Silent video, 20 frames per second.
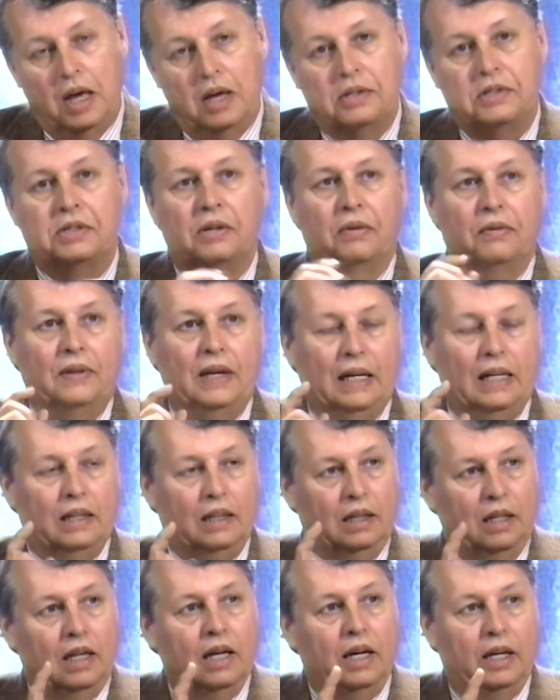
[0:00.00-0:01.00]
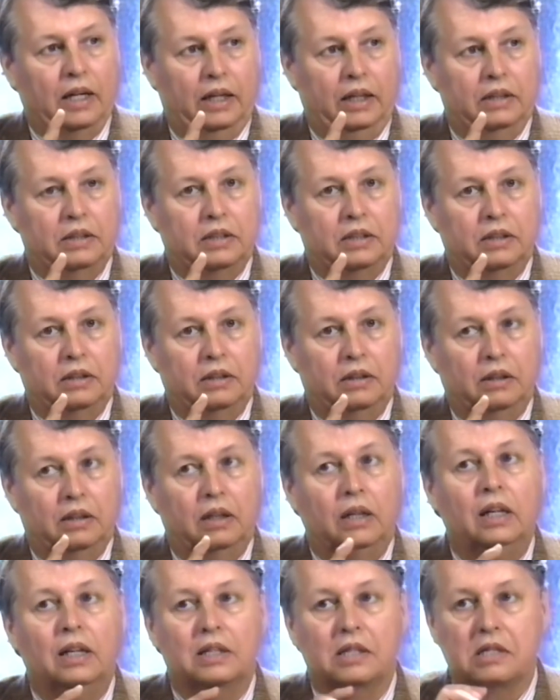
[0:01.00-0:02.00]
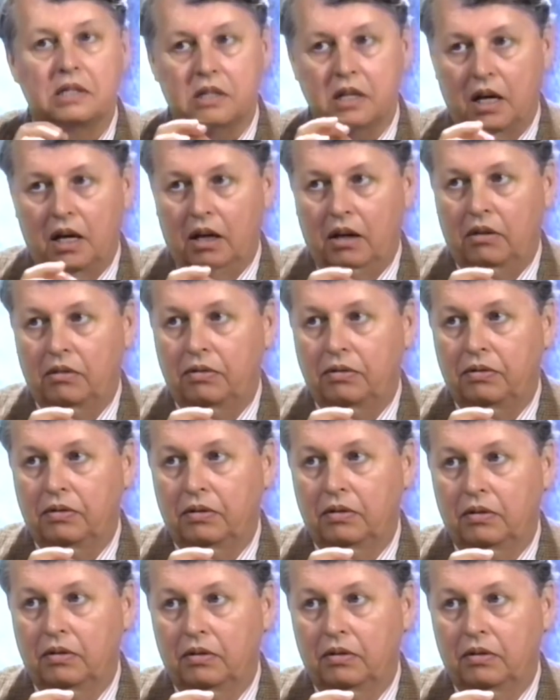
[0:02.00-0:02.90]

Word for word: So that light itself